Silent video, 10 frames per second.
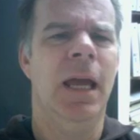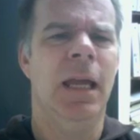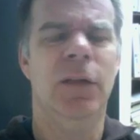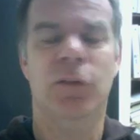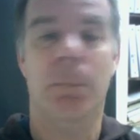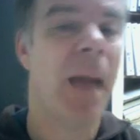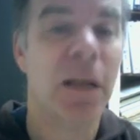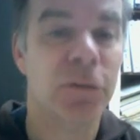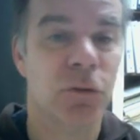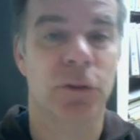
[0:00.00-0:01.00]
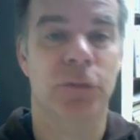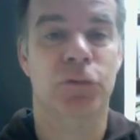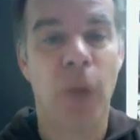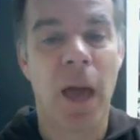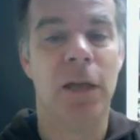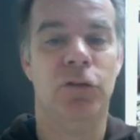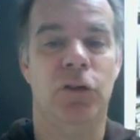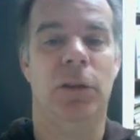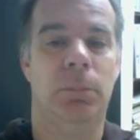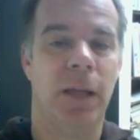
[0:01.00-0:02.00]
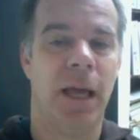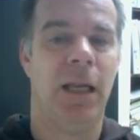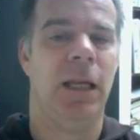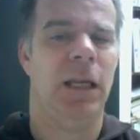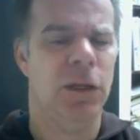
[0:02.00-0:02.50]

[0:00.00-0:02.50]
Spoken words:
He is a master of strategy and planning.